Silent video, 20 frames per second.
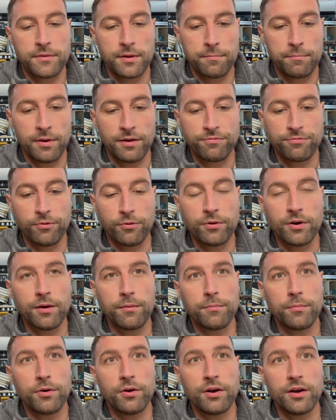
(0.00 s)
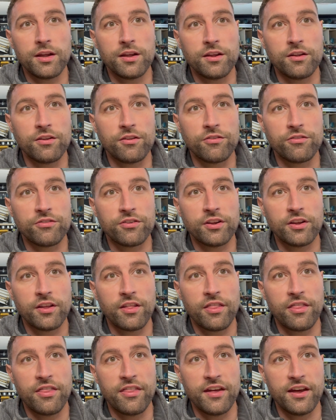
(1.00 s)
My phone number is
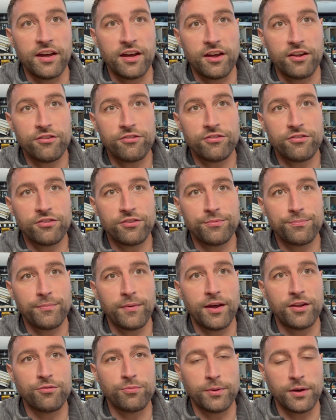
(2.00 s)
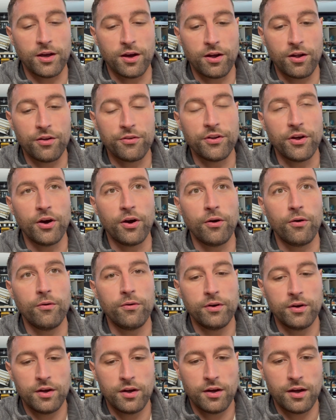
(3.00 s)
this, as we all
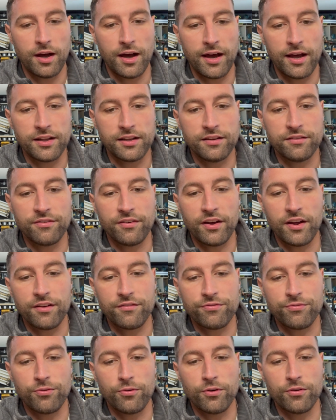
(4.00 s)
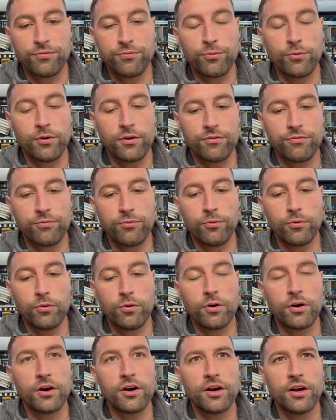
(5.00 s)
know. I live at
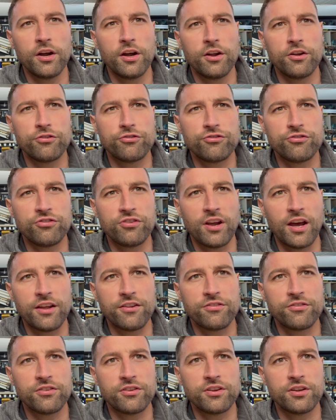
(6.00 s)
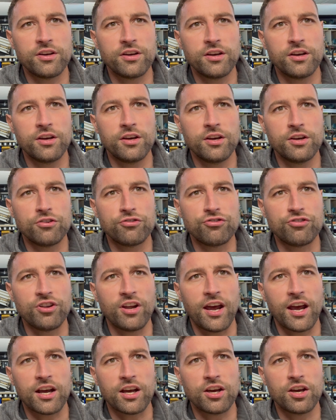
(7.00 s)
444 Chest
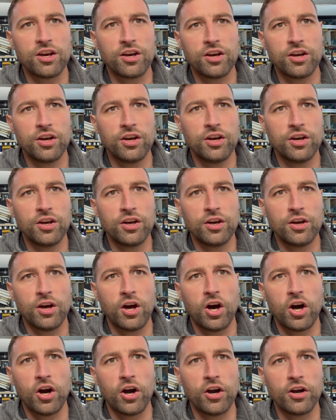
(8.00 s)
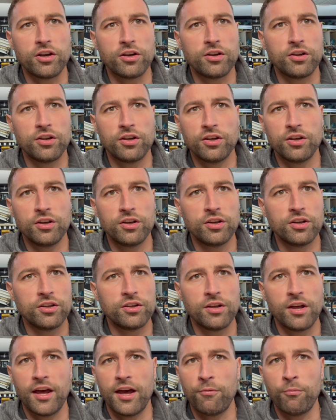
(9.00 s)
Check Heart
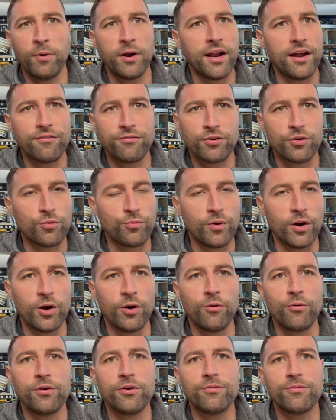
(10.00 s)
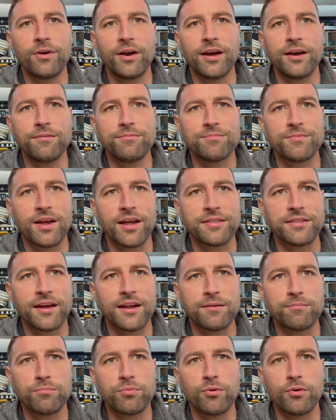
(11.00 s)
whatever road, right? Not that
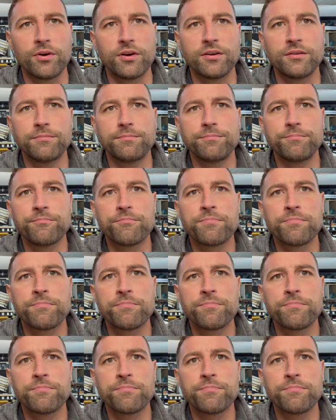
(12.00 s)
important.